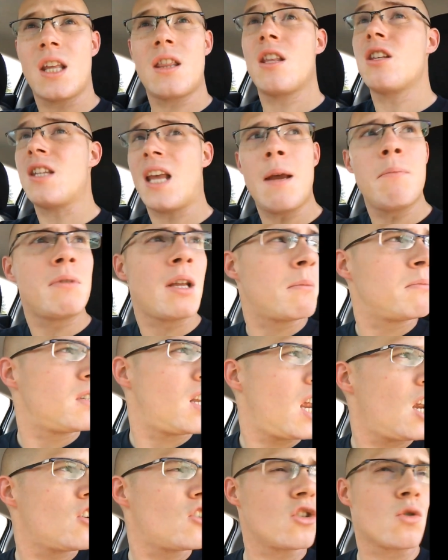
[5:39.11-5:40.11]
The same
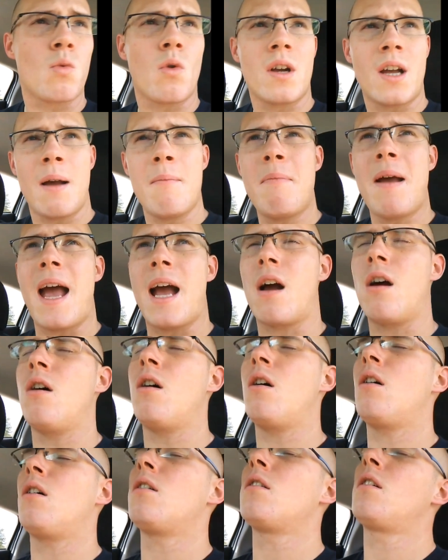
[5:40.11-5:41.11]
temptations will come back.
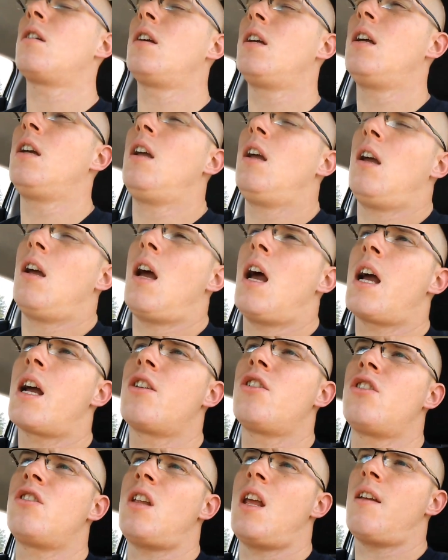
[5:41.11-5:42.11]
Oh, I
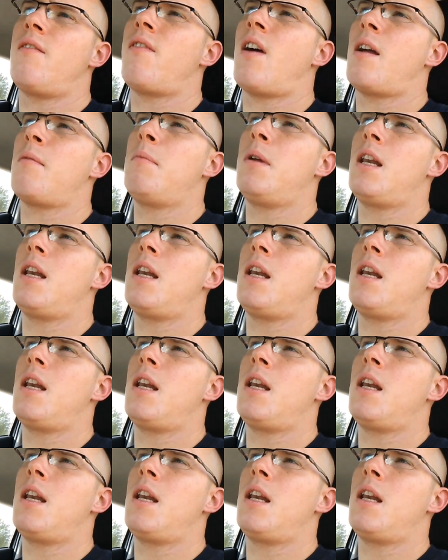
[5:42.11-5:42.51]
could just take five